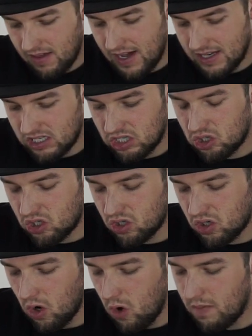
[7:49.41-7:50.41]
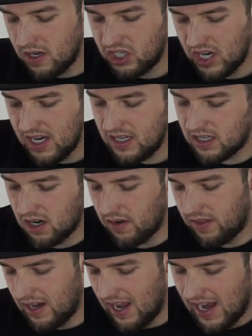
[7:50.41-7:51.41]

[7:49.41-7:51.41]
that's so much easier than